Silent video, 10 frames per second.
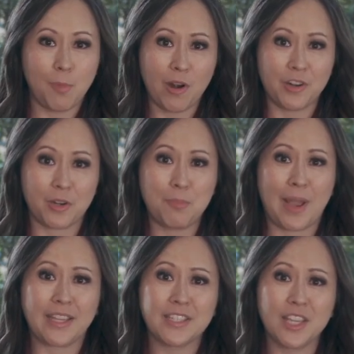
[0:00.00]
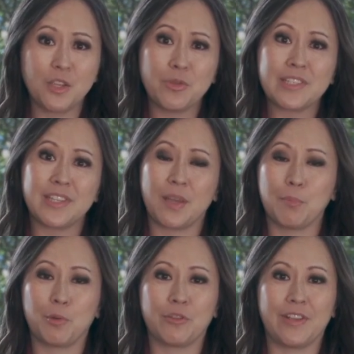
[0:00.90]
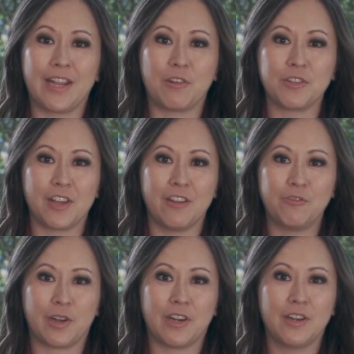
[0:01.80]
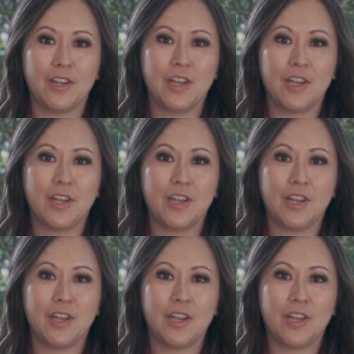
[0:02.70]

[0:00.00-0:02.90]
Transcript: smarter by continuously improving our software.